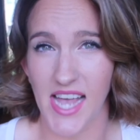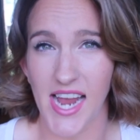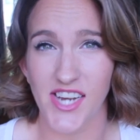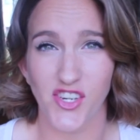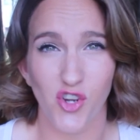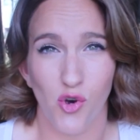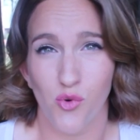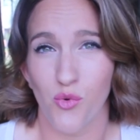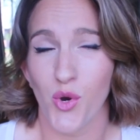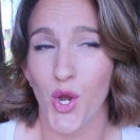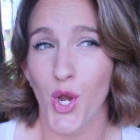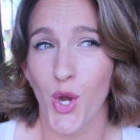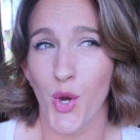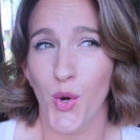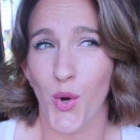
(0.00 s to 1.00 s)
I don't,
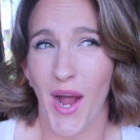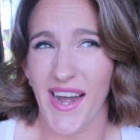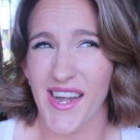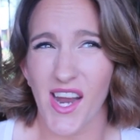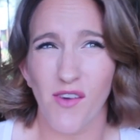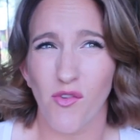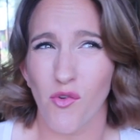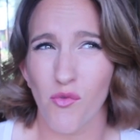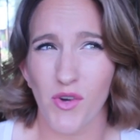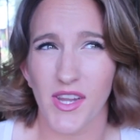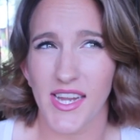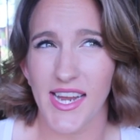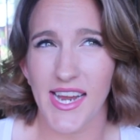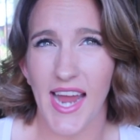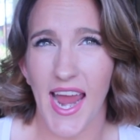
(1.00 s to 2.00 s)
I never
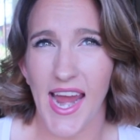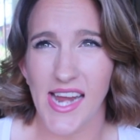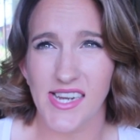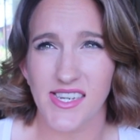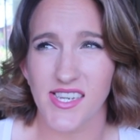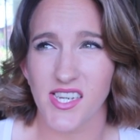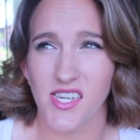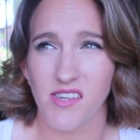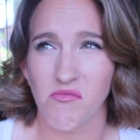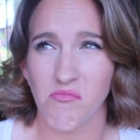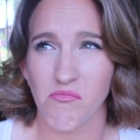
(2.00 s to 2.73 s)
really ate